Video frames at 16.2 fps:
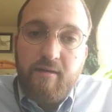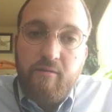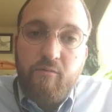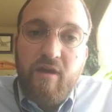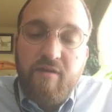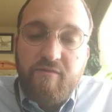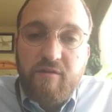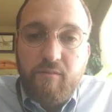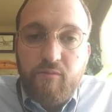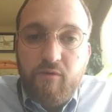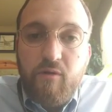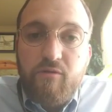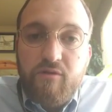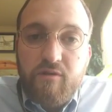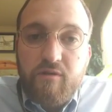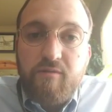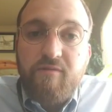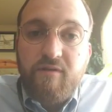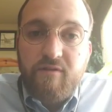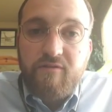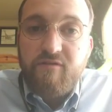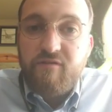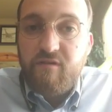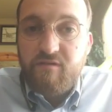We have to approach it in a
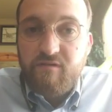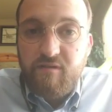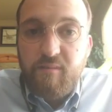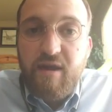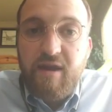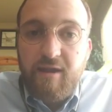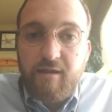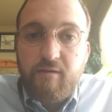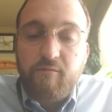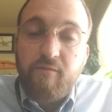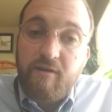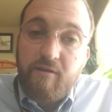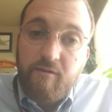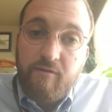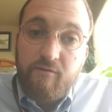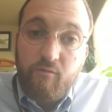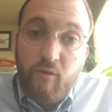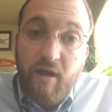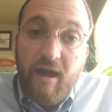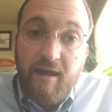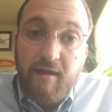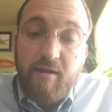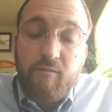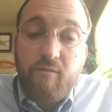very systematic and rigorous
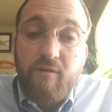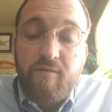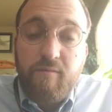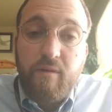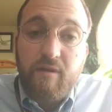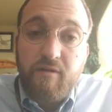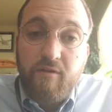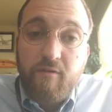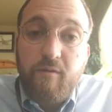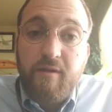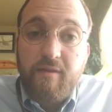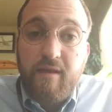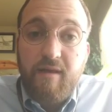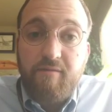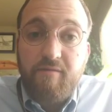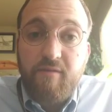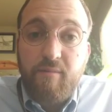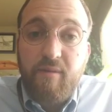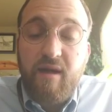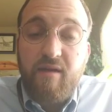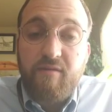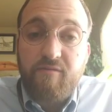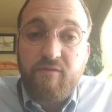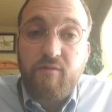way, and we've been doing that for the
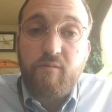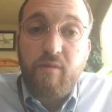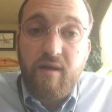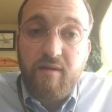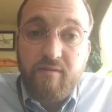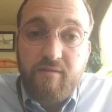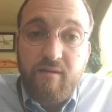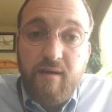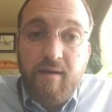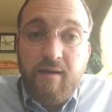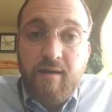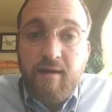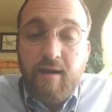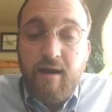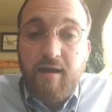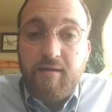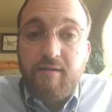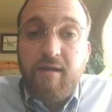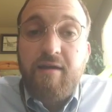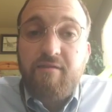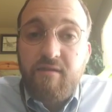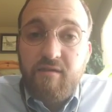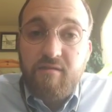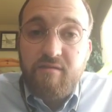past few months.
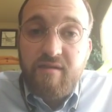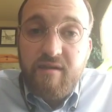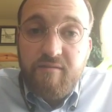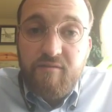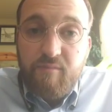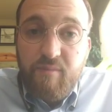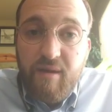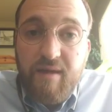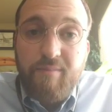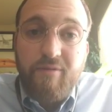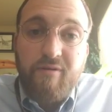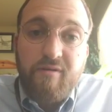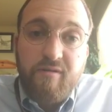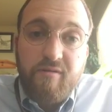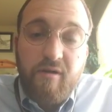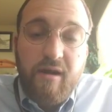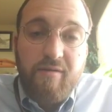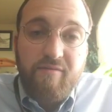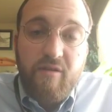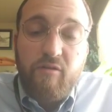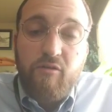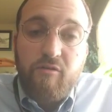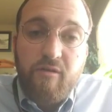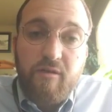Like the incentives paper,
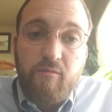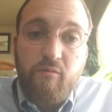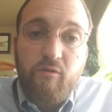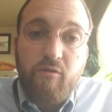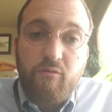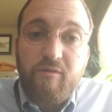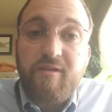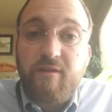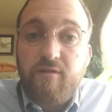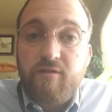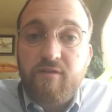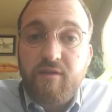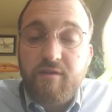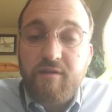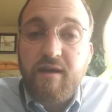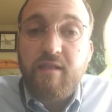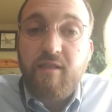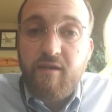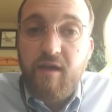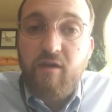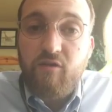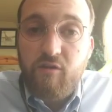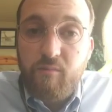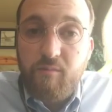eventually we'll release the
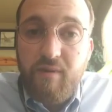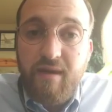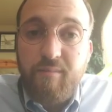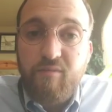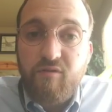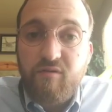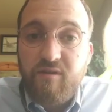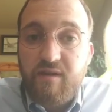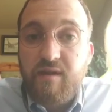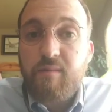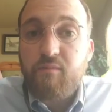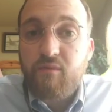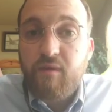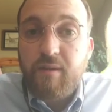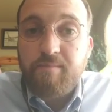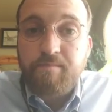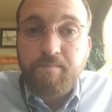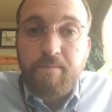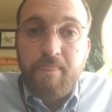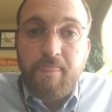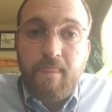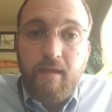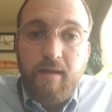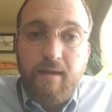delegation paper to ePrint,
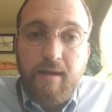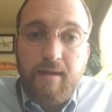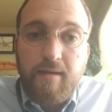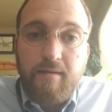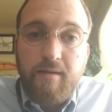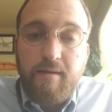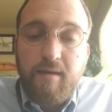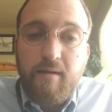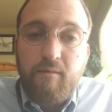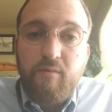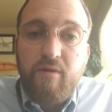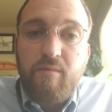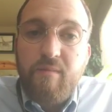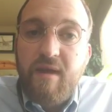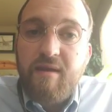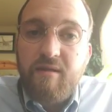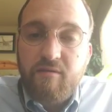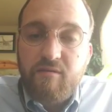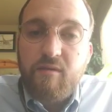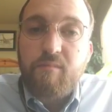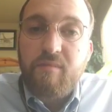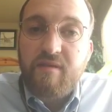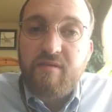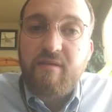and we may
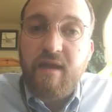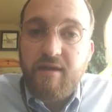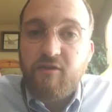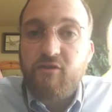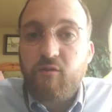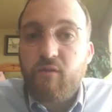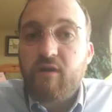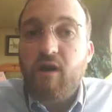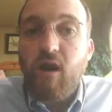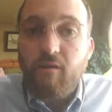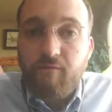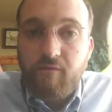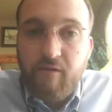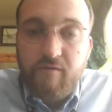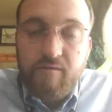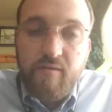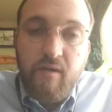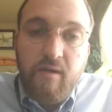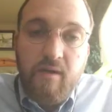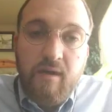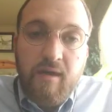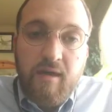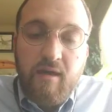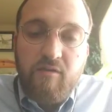submit that to a conference.
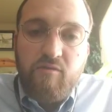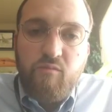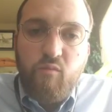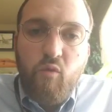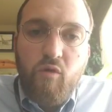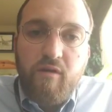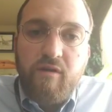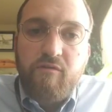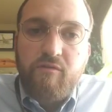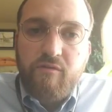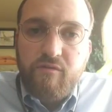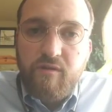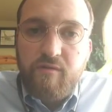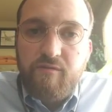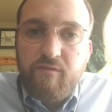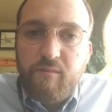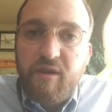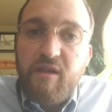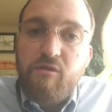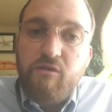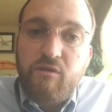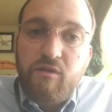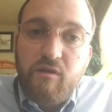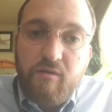It's more interesting from an
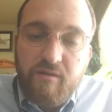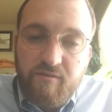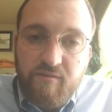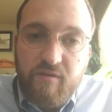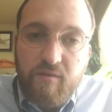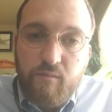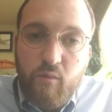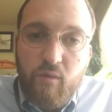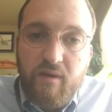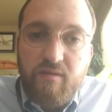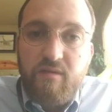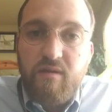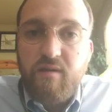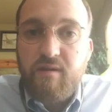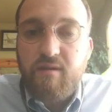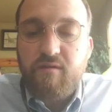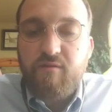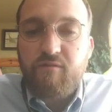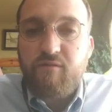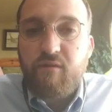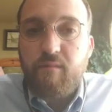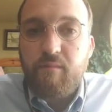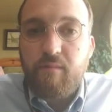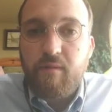engineering viewpoint than it is
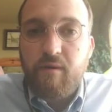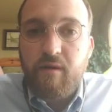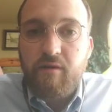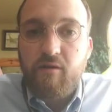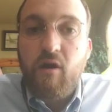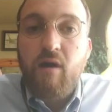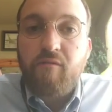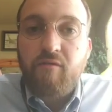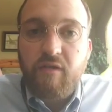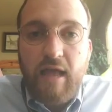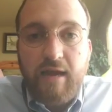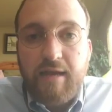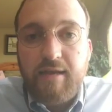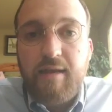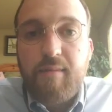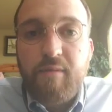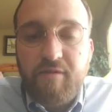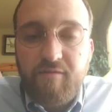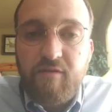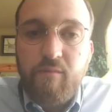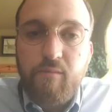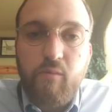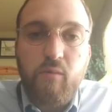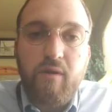from a novel academic
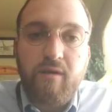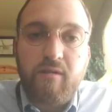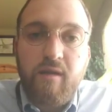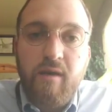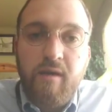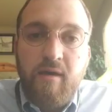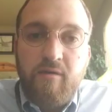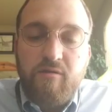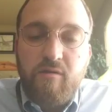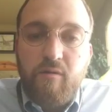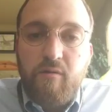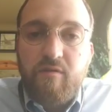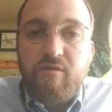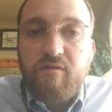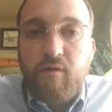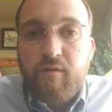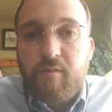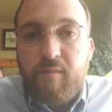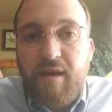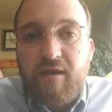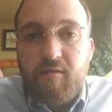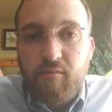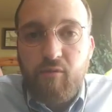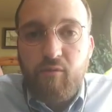viewpoint, so it's still
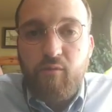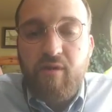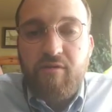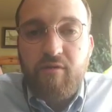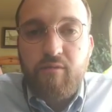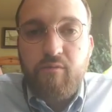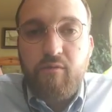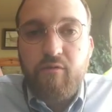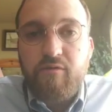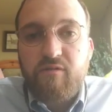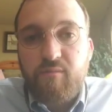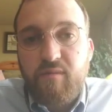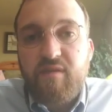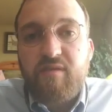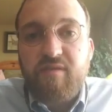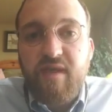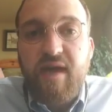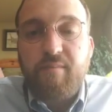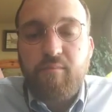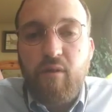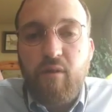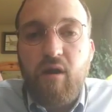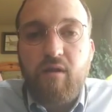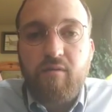debatable whether we'll submit
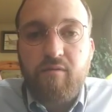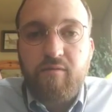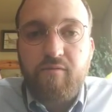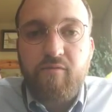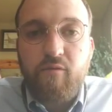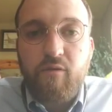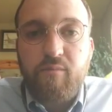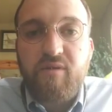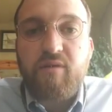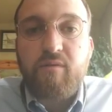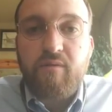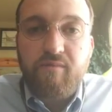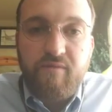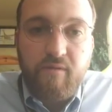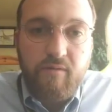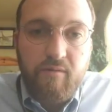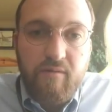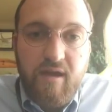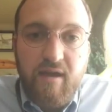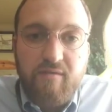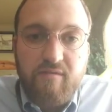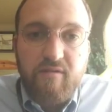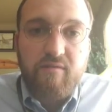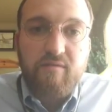that part for peer review,
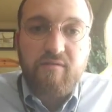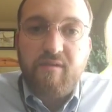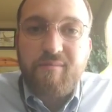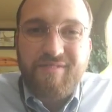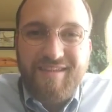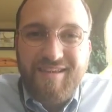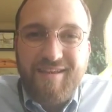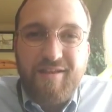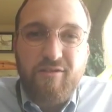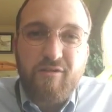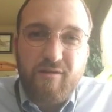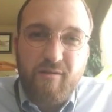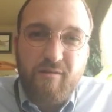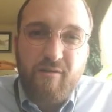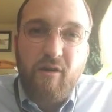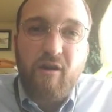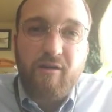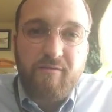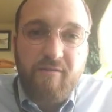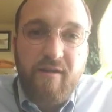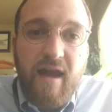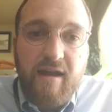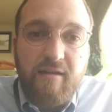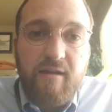as it's simply an engineering
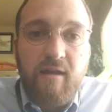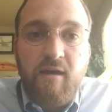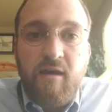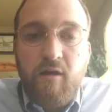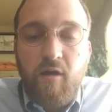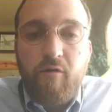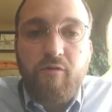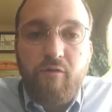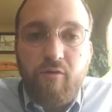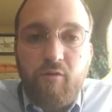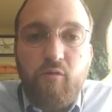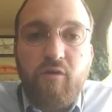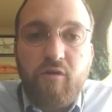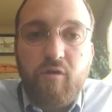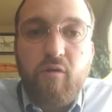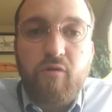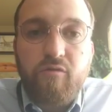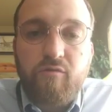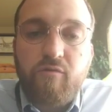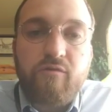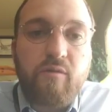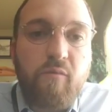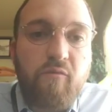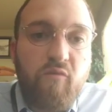artifact, although it will go
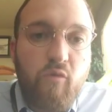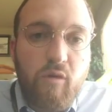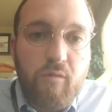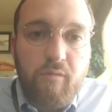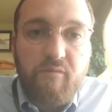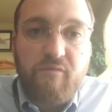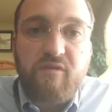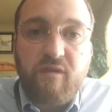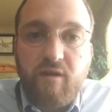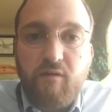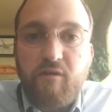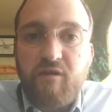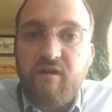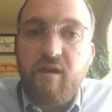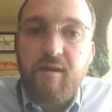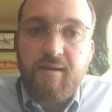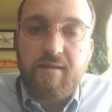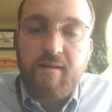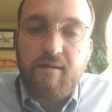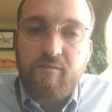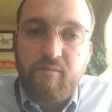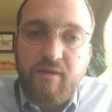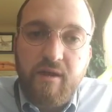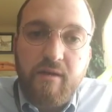through some form of security audit
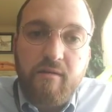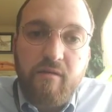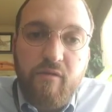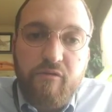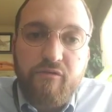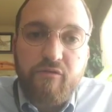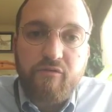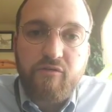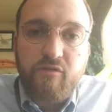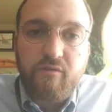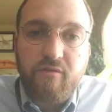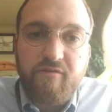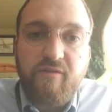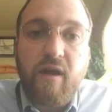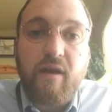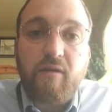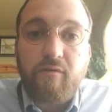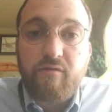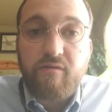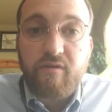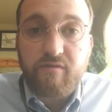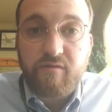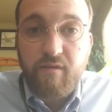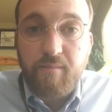as we get closer to the final
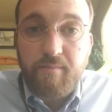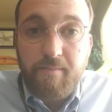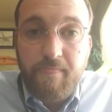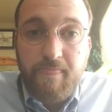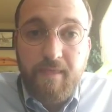system.